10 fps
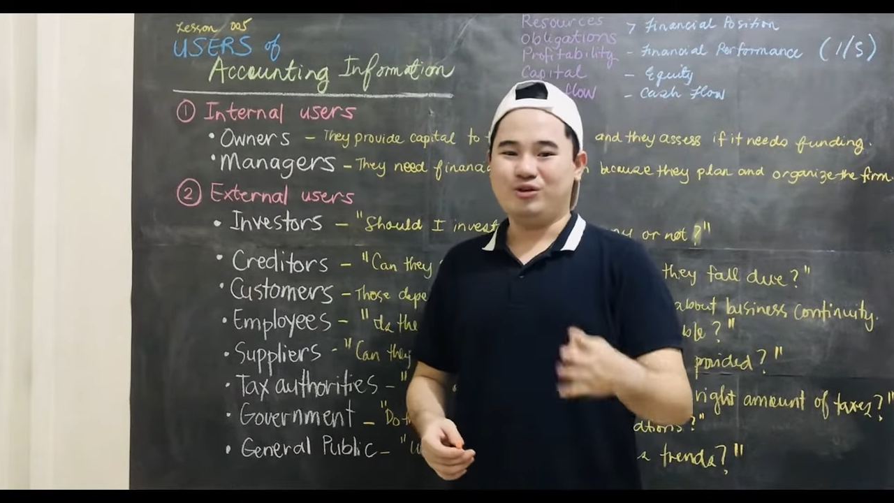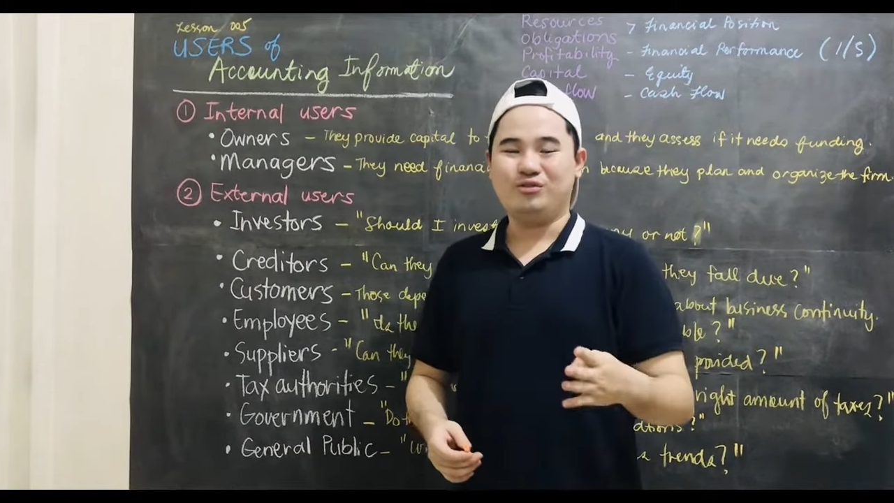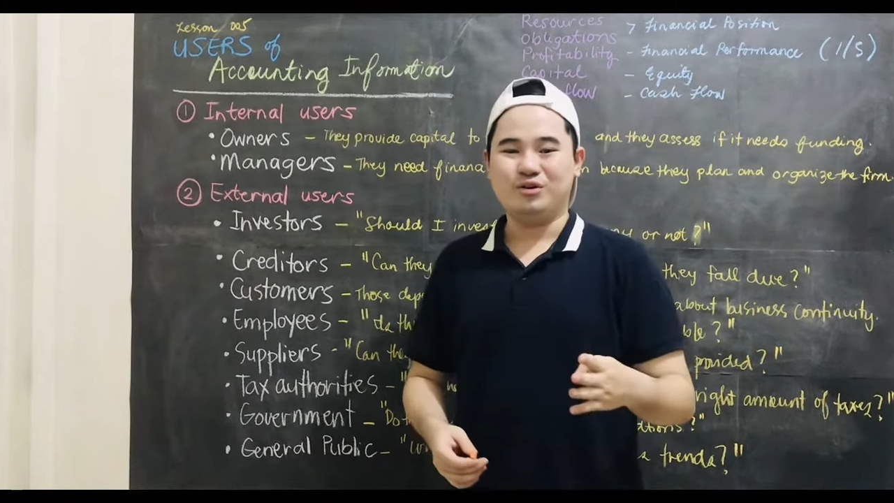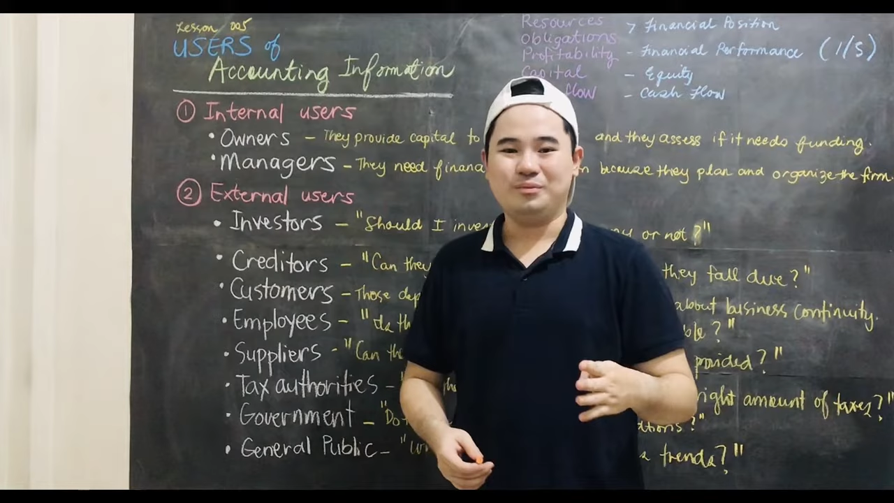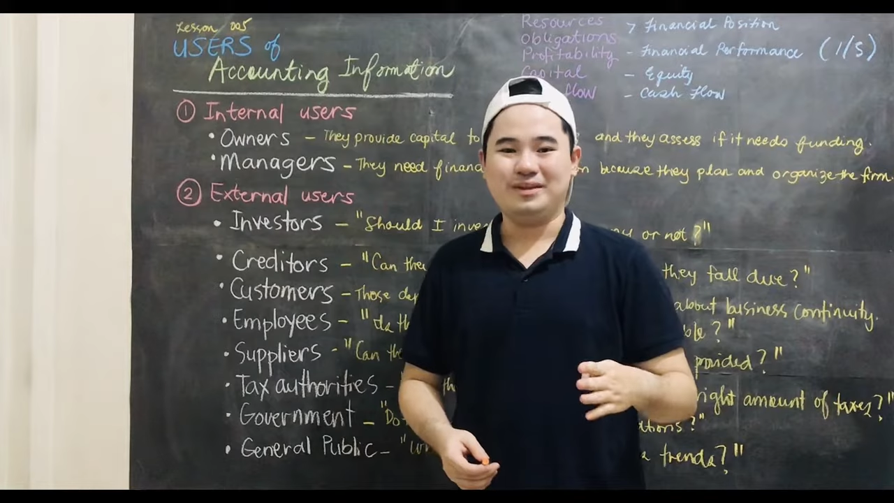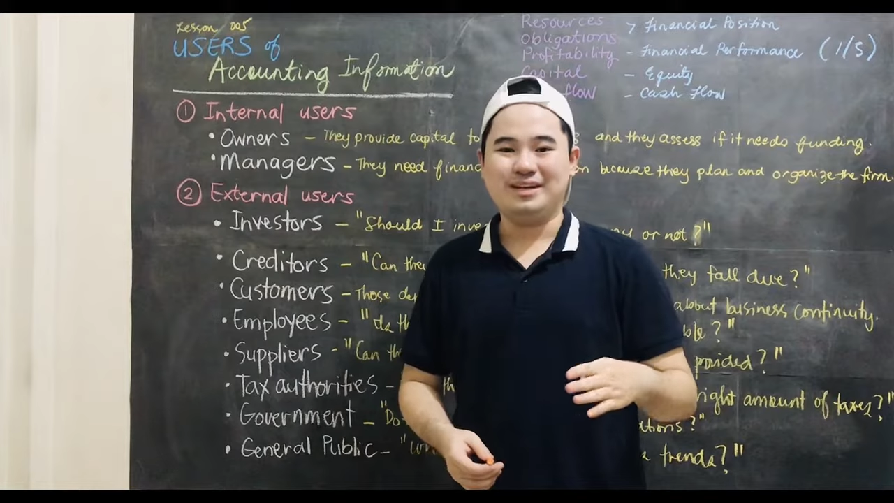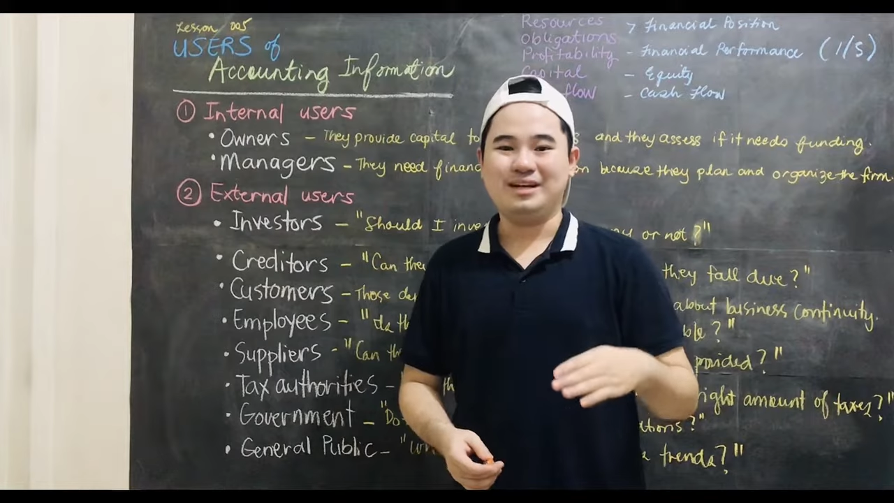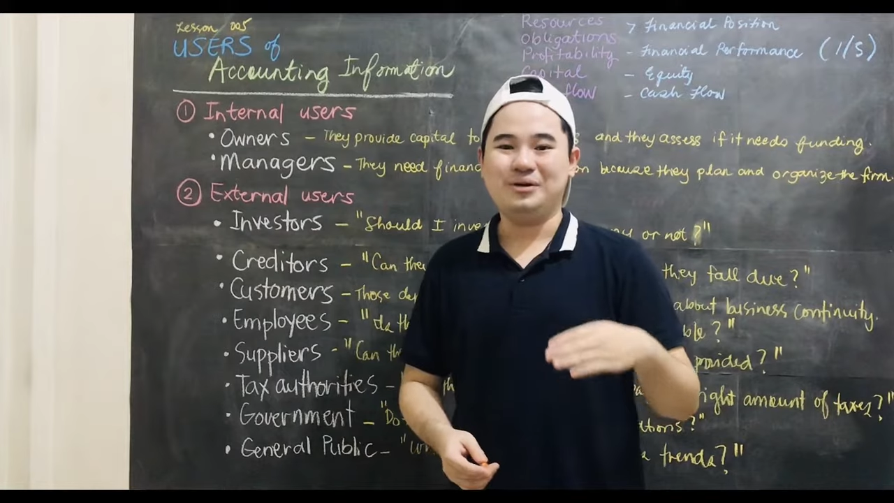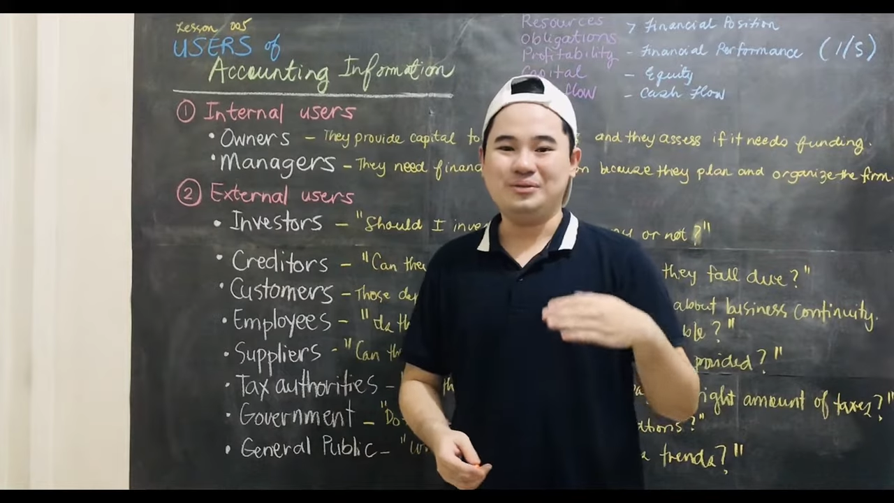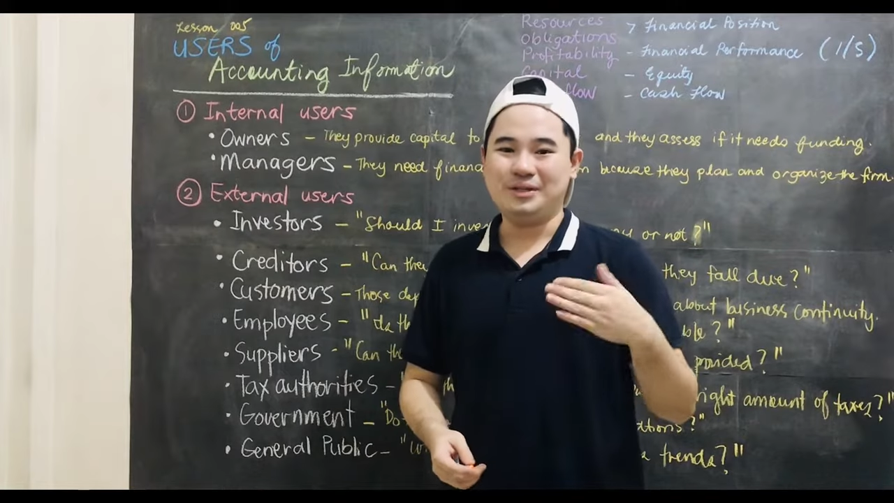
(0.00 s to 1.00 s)
government
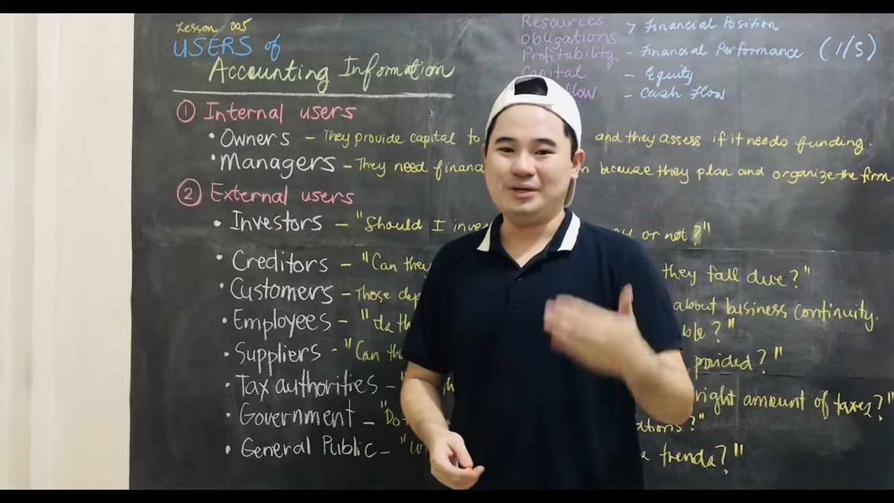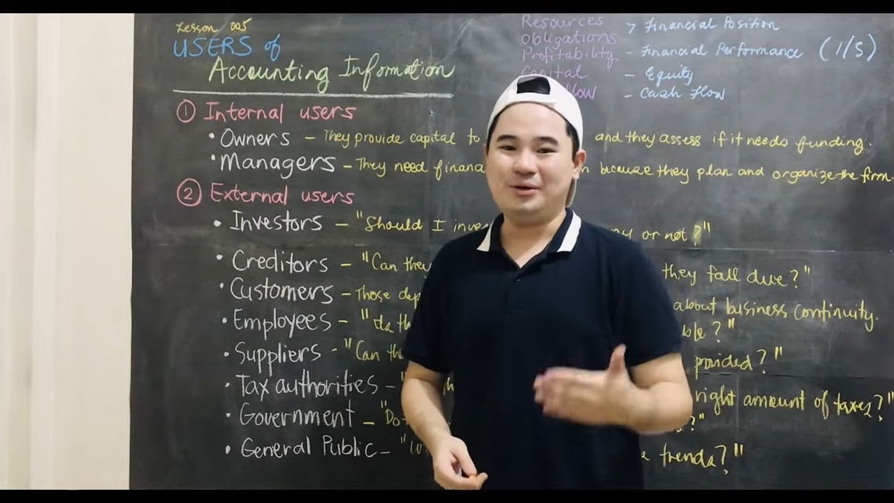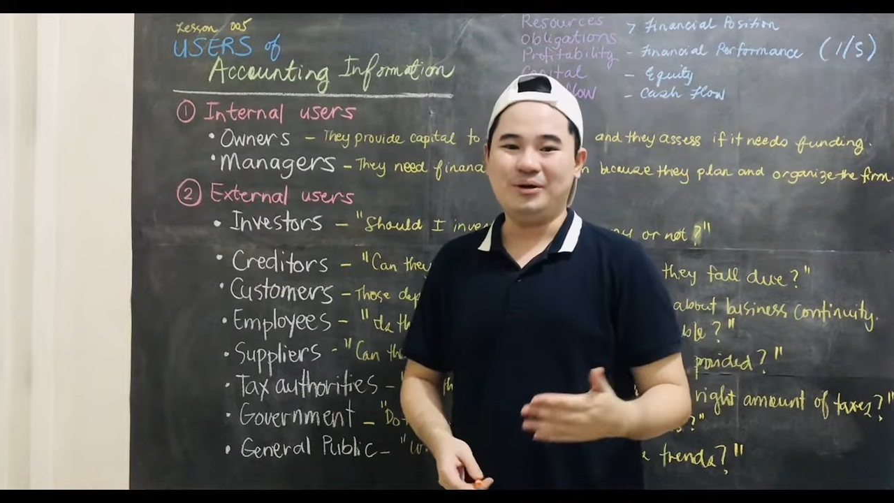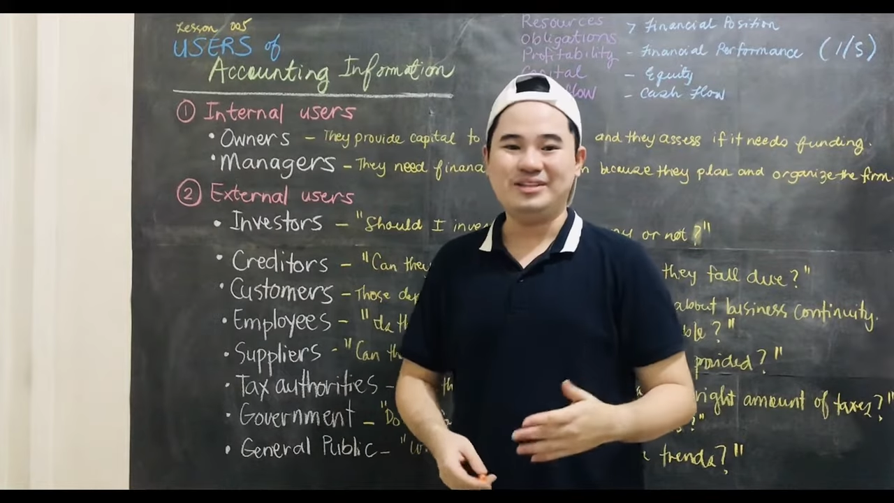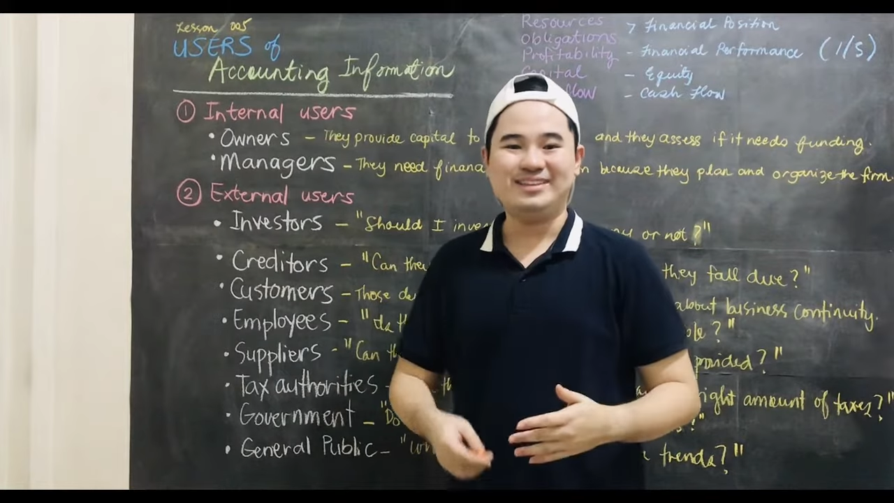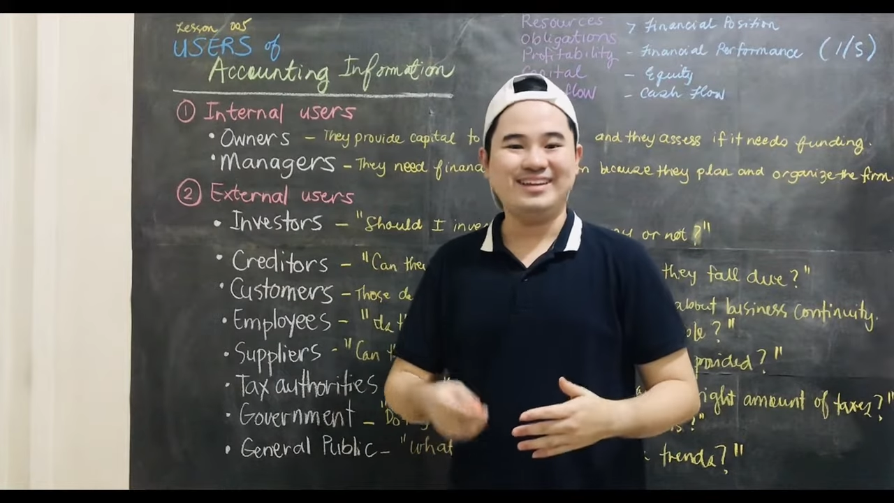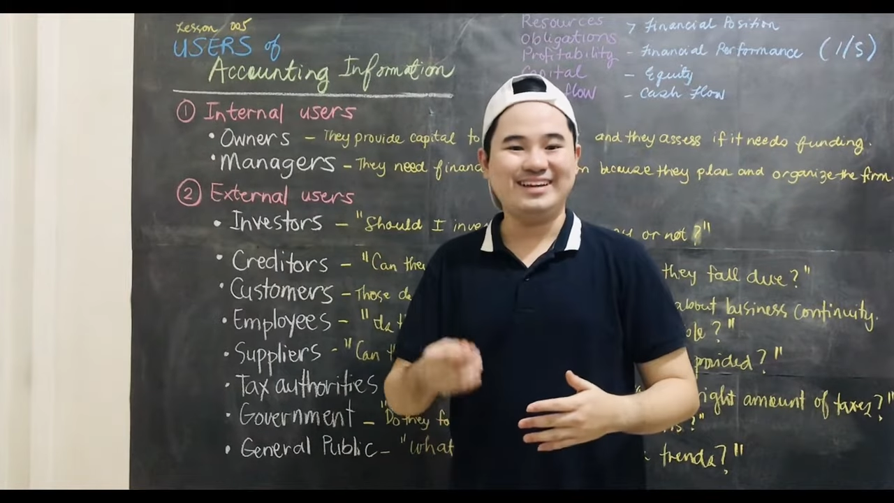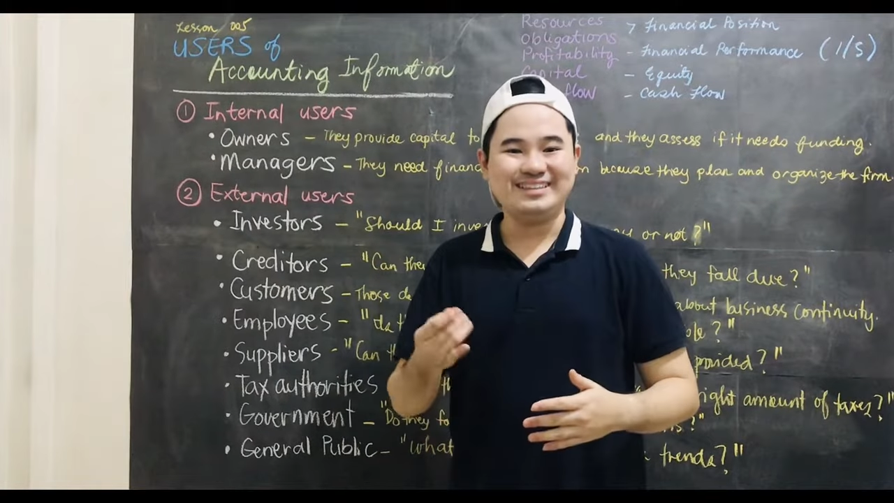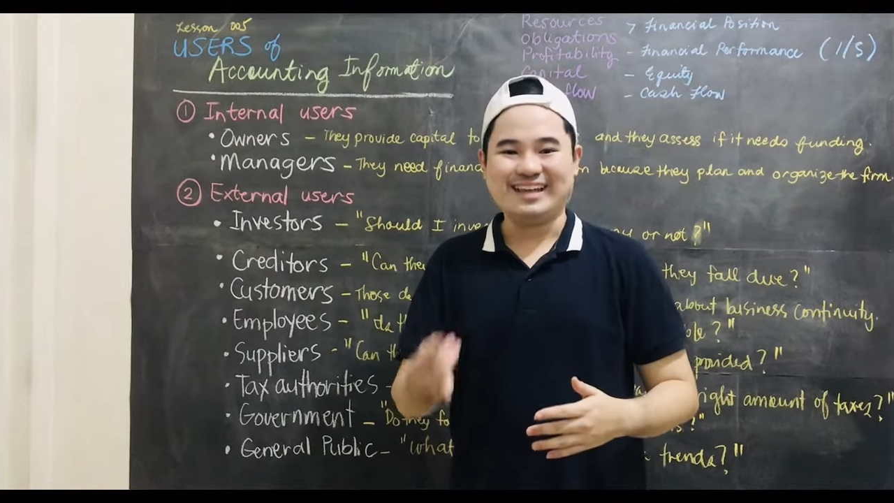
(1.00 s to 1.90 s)
accounting, auditing,